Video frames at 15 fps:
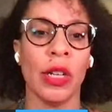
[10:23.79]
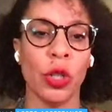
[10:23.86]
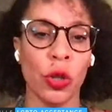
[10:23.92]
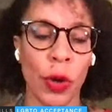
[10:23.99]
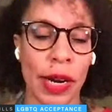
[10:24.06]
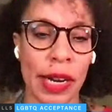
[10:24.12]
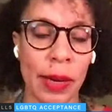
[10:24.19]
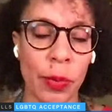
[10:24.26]

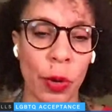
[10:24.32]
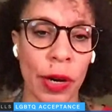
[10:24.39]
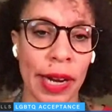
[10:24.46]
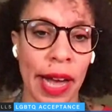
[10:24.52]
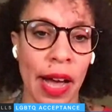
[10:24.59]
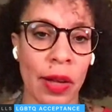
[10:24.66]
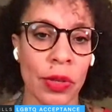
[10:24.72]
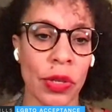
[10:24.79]
on training
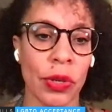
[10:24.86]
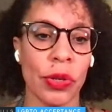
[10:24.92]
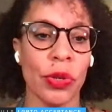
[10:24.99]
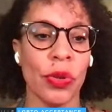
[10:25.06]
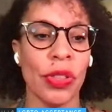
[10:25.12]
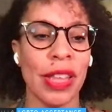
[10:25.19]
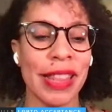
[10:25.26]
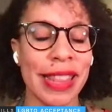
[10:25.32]
more
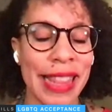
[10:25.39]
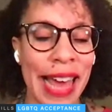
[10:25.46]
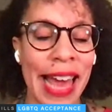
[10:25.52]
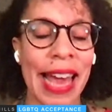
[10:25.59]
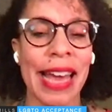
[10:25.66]
counselors so that